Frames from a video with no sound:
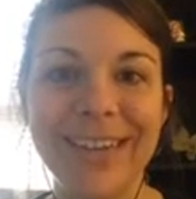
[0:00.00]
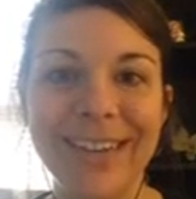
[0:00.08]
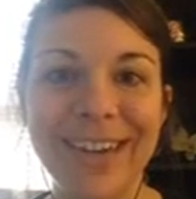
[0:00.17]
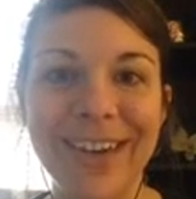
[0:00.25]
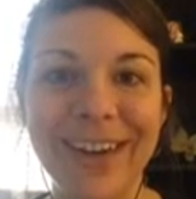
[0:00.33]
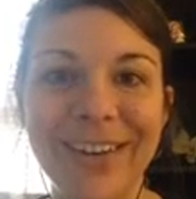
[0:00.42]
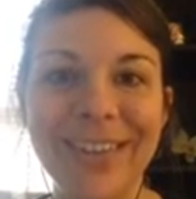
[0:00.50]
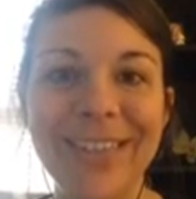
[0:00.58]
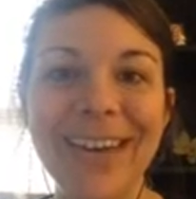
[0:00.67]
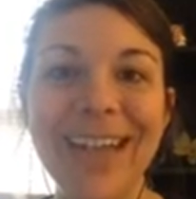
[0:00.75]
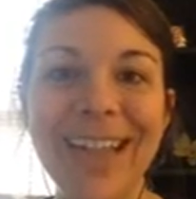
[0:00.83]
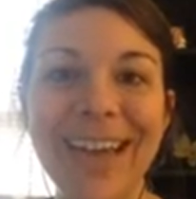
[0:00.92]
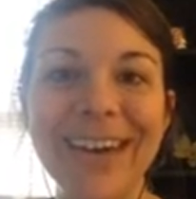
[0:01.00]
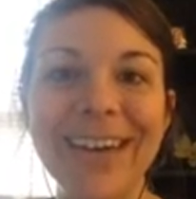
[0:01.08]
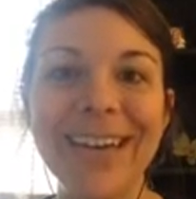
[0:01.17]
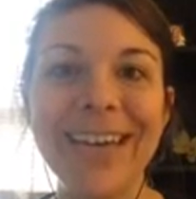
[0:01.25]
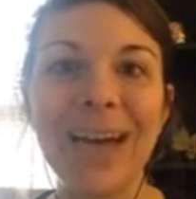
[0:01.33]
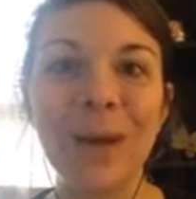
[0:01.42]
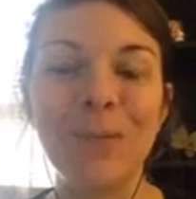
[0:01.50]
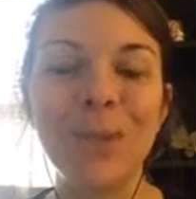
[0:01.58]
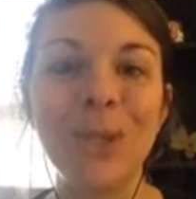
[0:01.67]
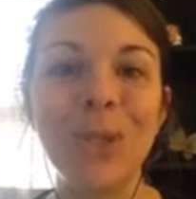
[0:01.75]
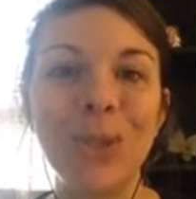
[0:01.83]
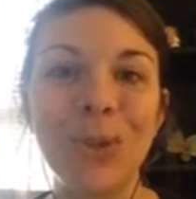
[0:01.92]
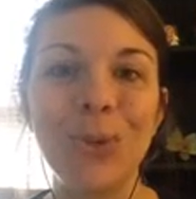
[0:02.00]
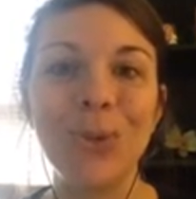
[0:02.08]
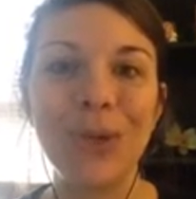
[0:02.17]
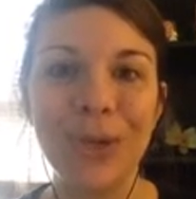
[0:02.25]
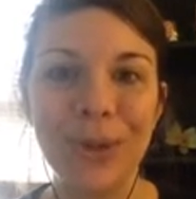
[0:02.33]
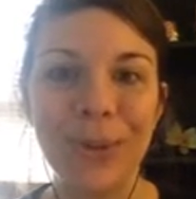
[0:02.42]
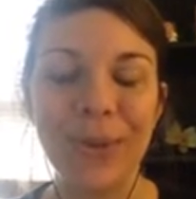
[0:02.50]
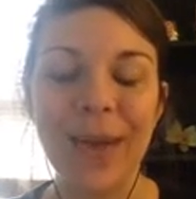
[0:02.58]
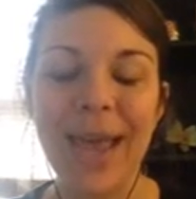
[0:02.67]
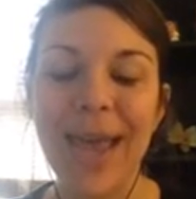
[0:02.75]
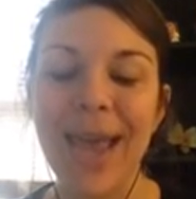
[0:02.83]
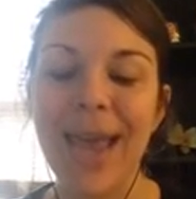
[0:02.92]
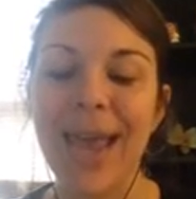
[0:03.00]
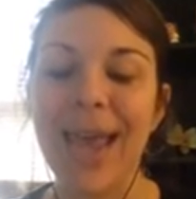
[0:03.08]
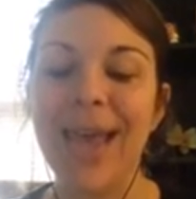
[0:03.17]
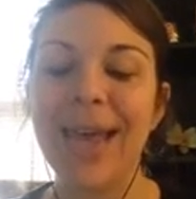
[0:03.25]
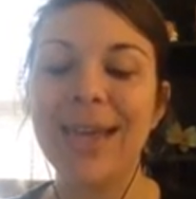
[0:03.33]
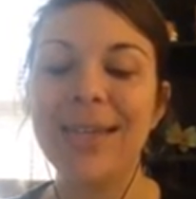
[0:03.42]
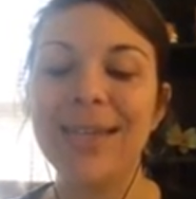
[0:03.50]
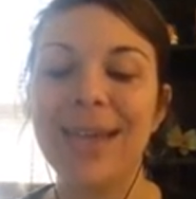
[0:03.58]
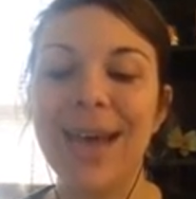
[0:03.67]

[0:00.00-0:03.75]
The clarity comes to you. And